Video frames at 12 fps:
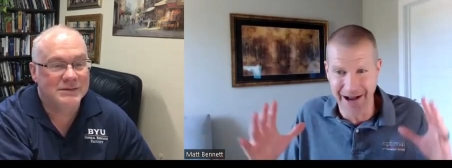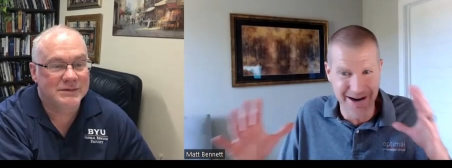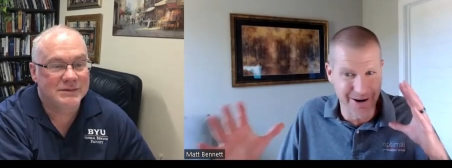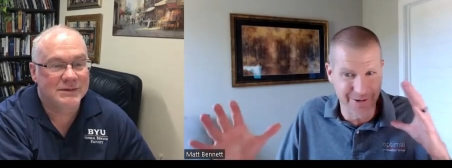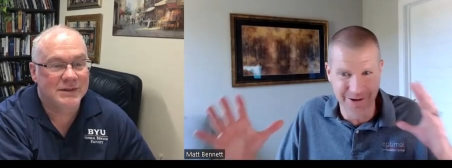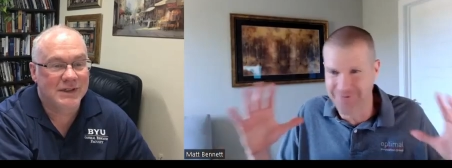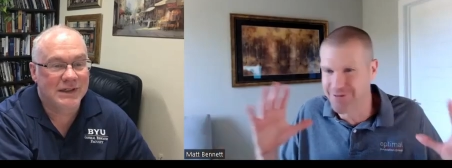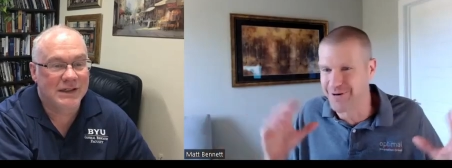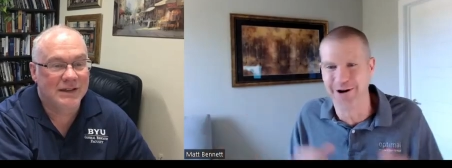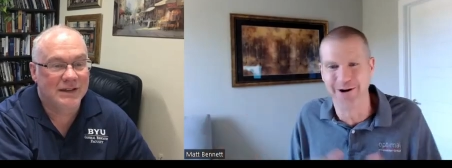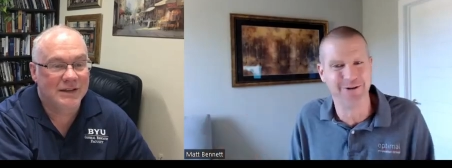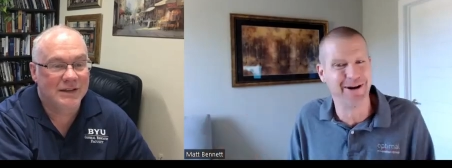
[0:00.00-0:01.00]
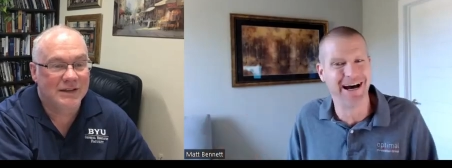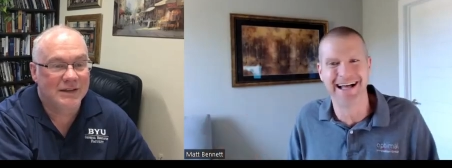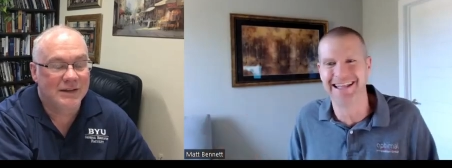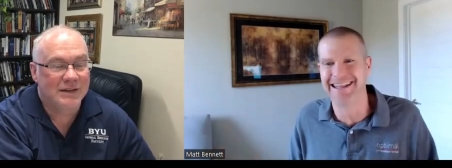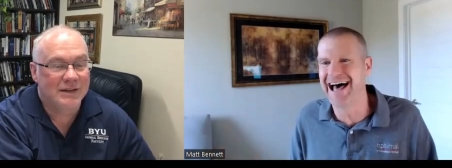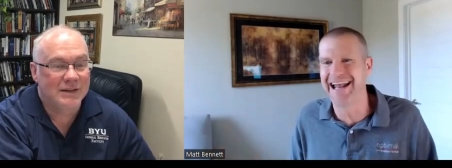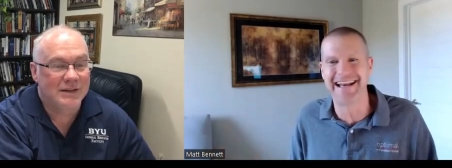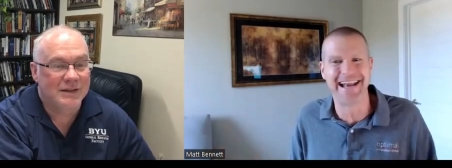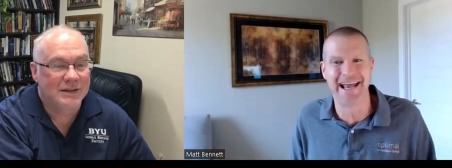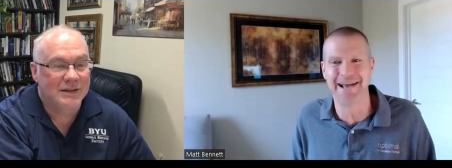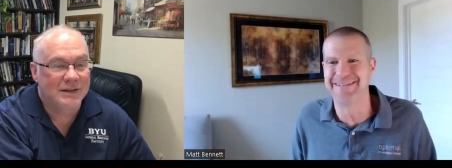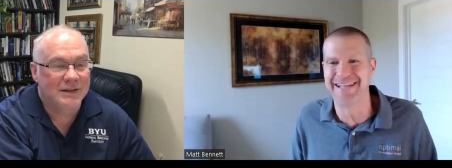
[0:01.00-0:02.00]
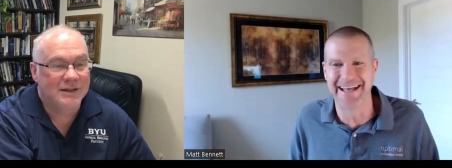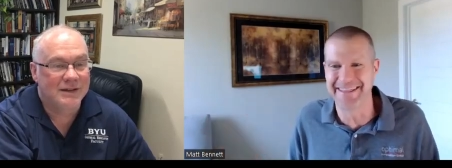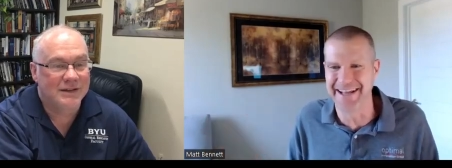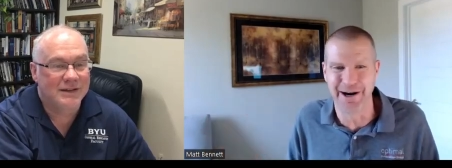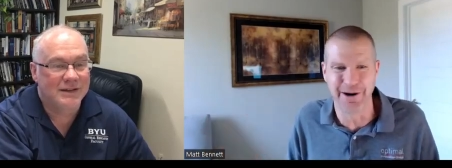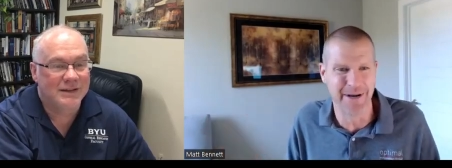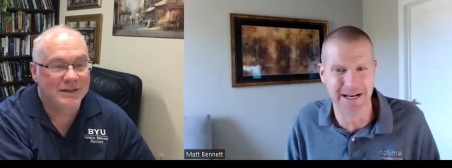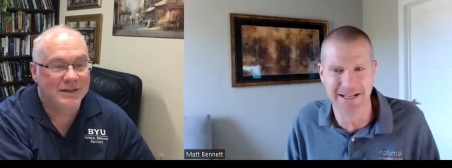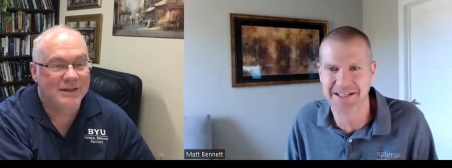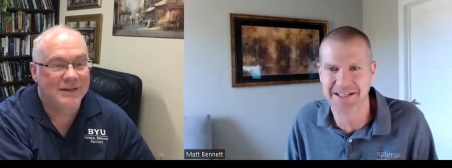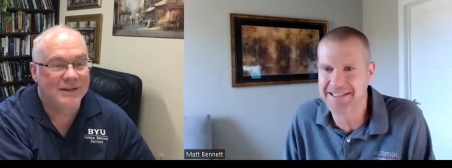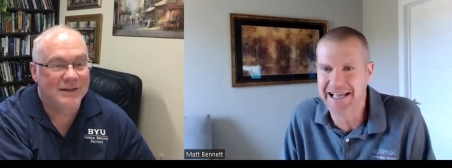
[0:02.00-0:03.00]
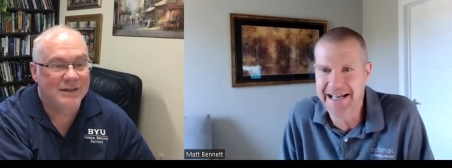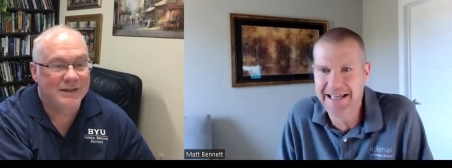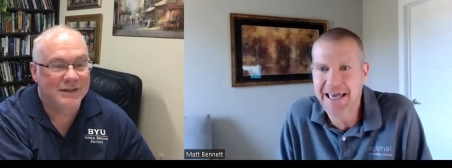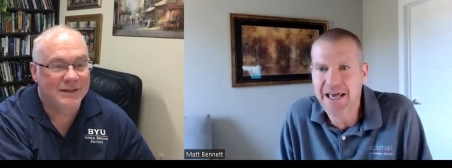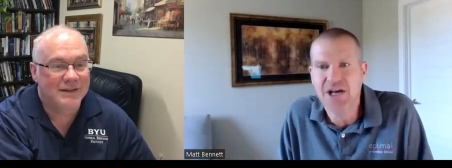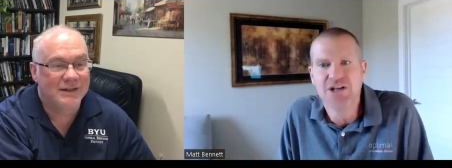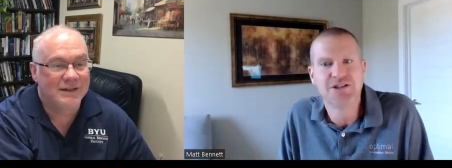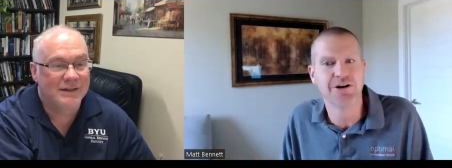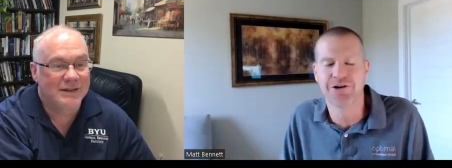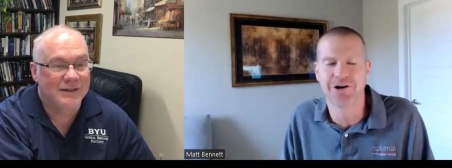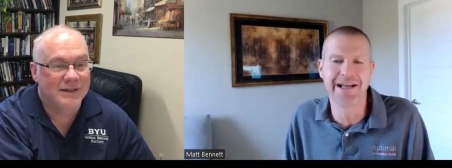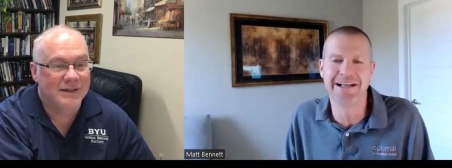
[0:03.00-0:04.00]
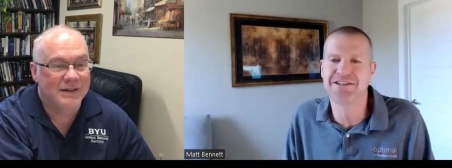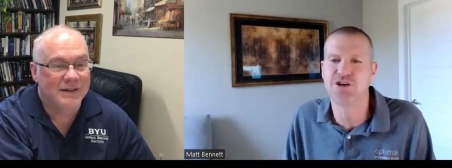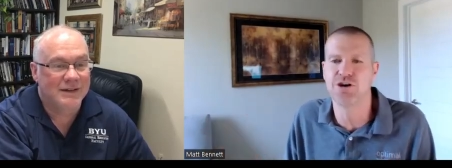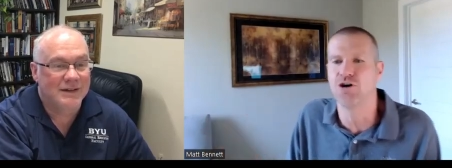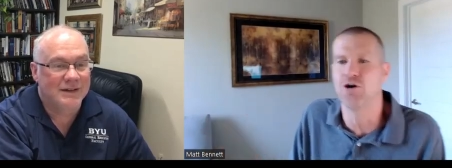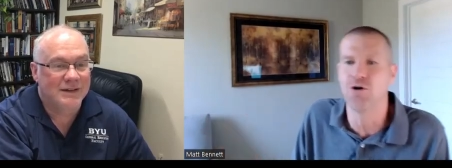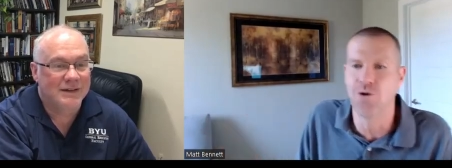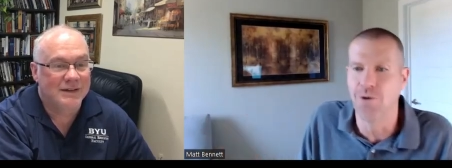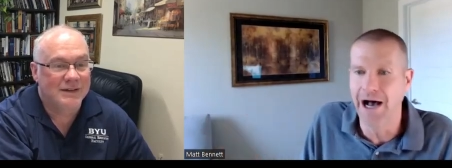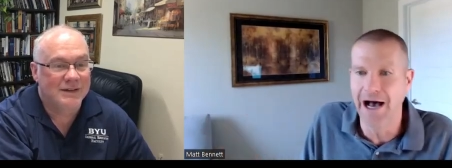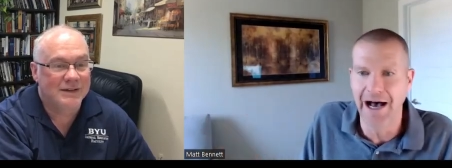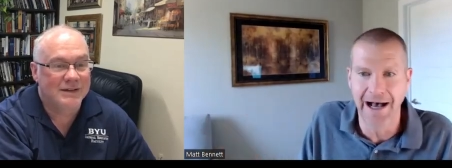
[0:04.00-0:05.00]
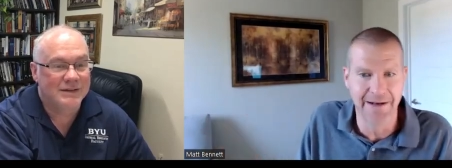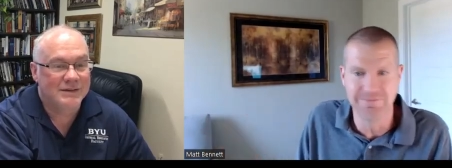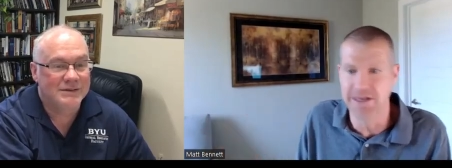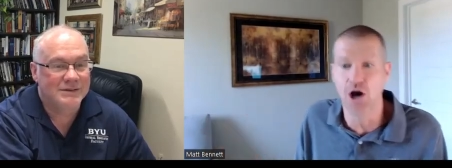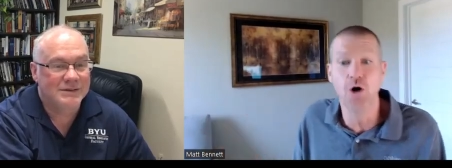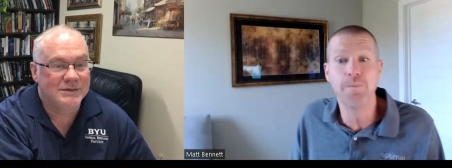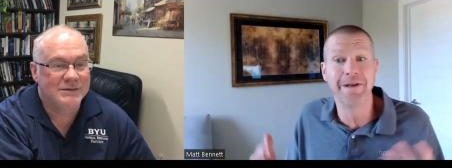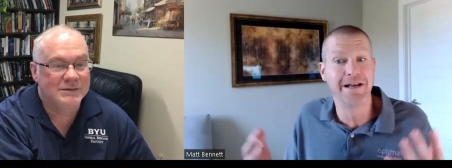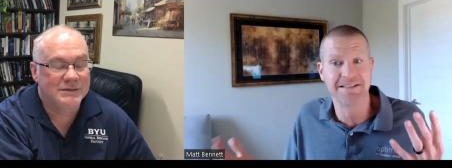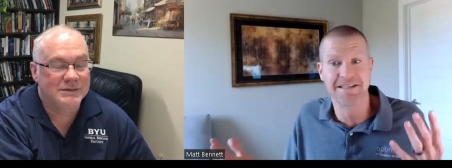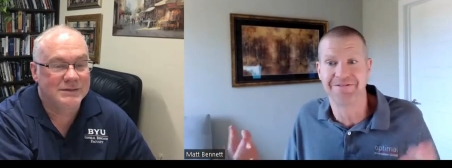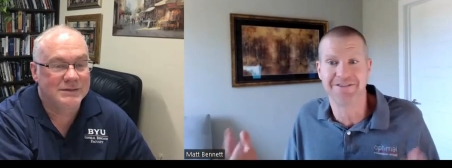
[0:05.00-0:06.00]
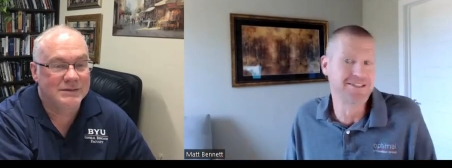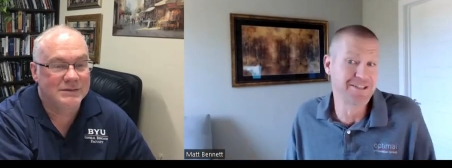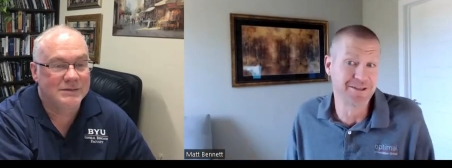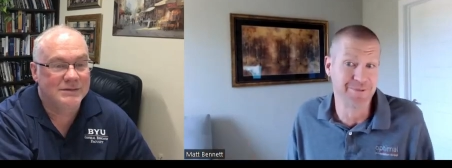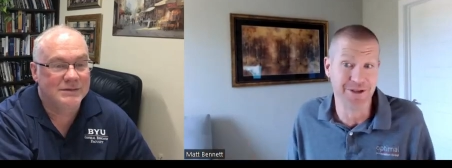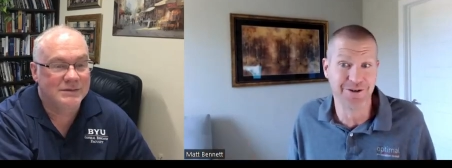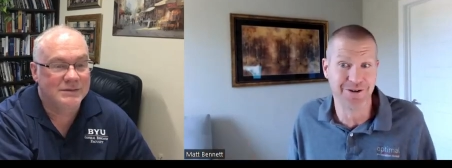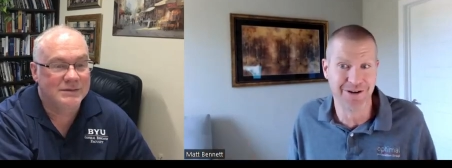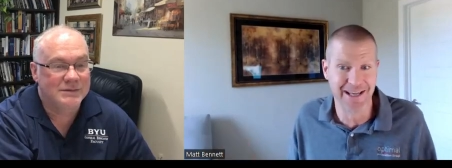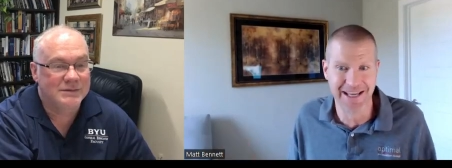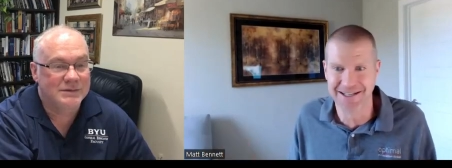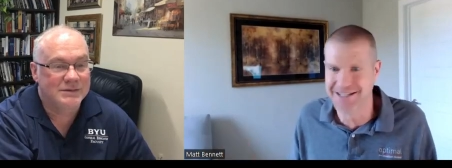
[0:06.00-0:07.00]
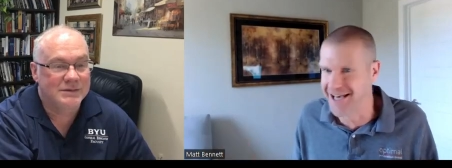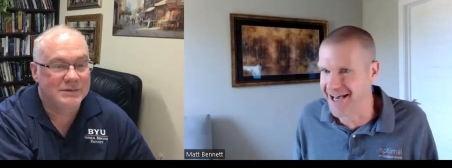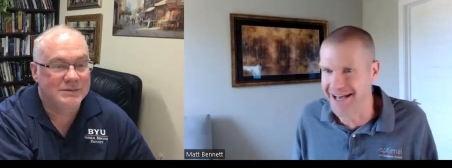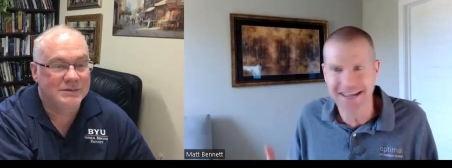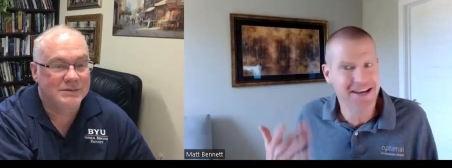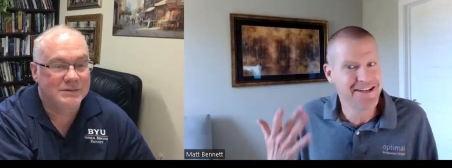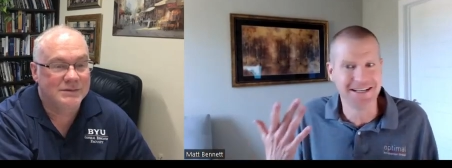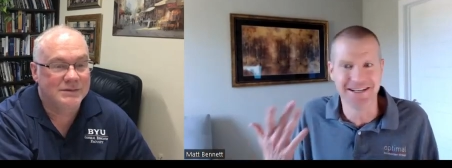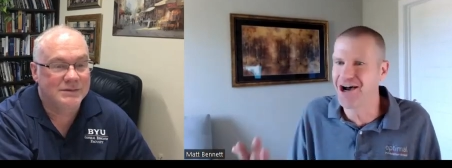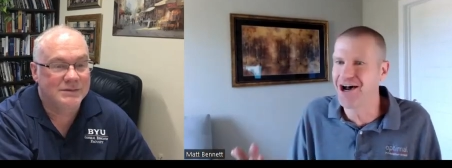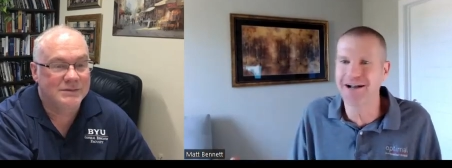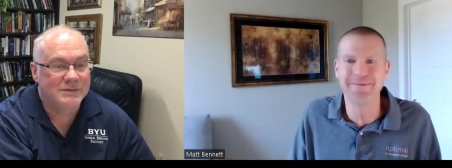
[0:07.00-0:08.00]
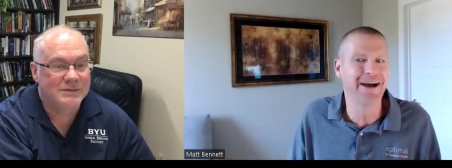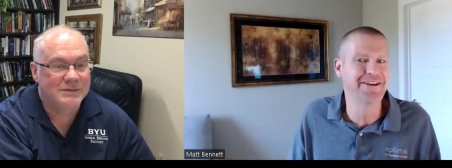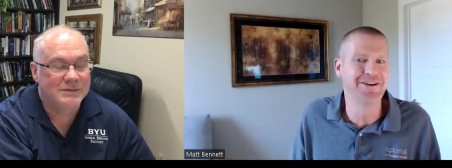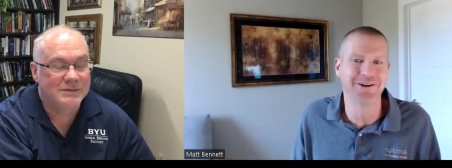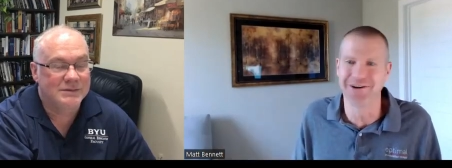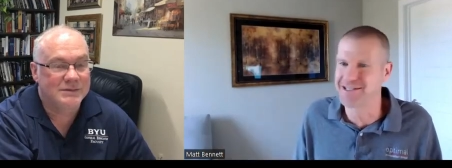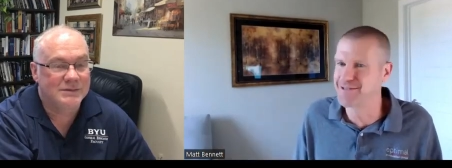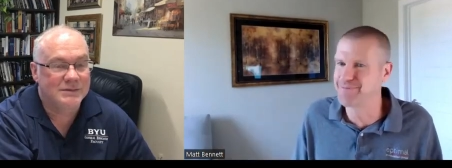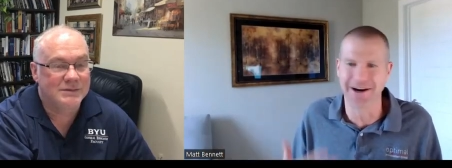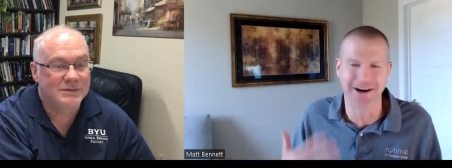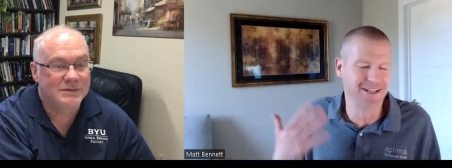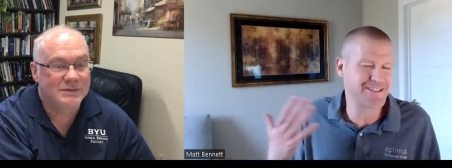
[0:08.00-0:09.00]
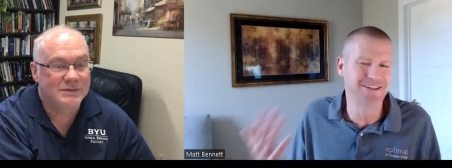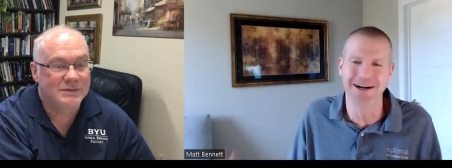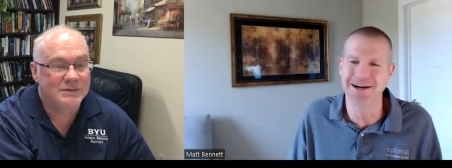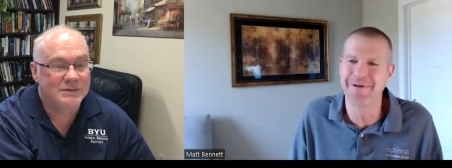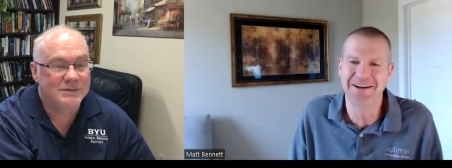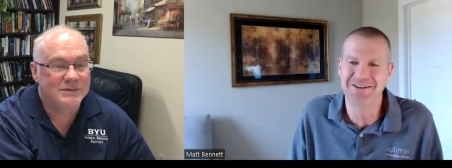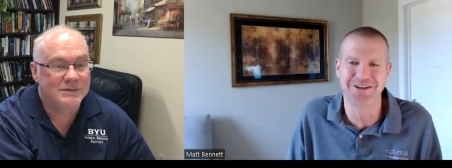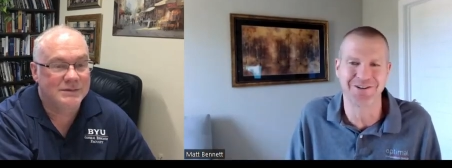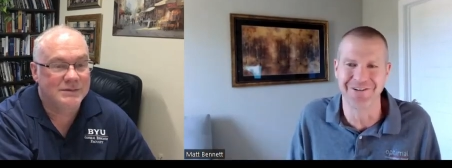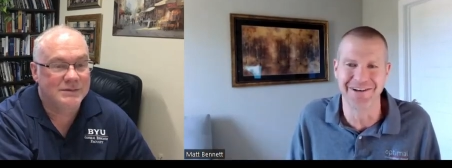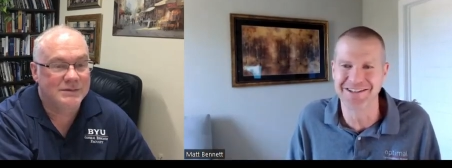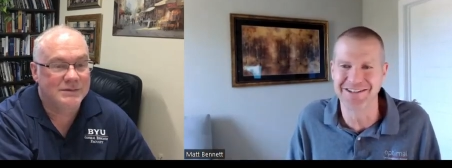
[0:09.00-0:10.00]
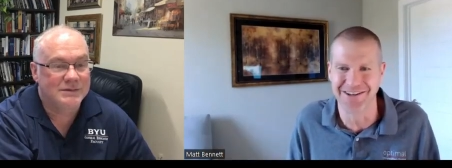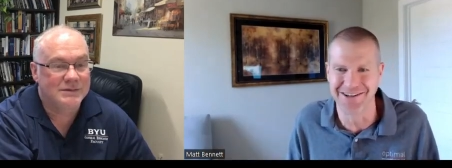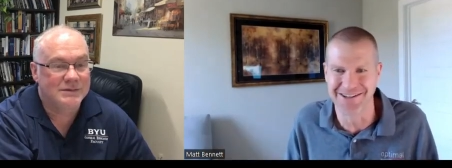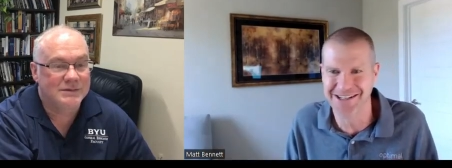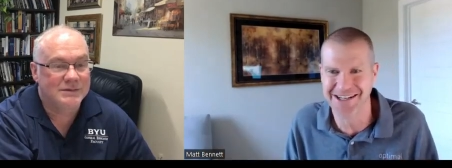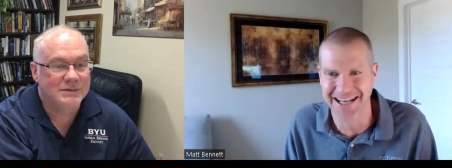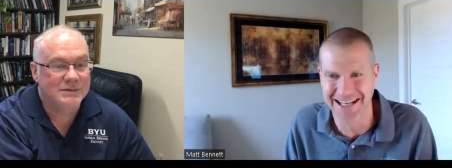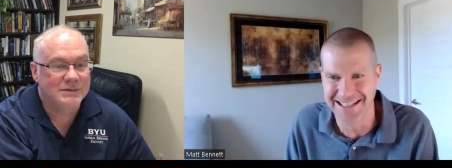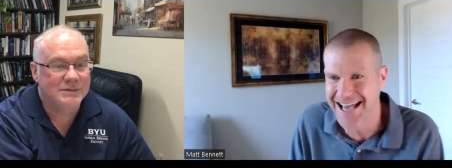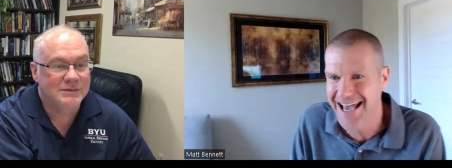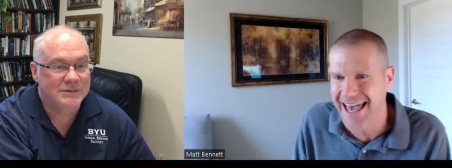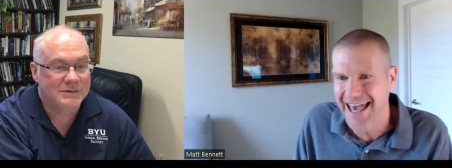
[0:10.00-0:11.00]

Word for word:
Speaker 1: I know we've thrown a lot of names out there, but it's just like so great to uh, the openness of this community to to talk about your experience, talk about your research, because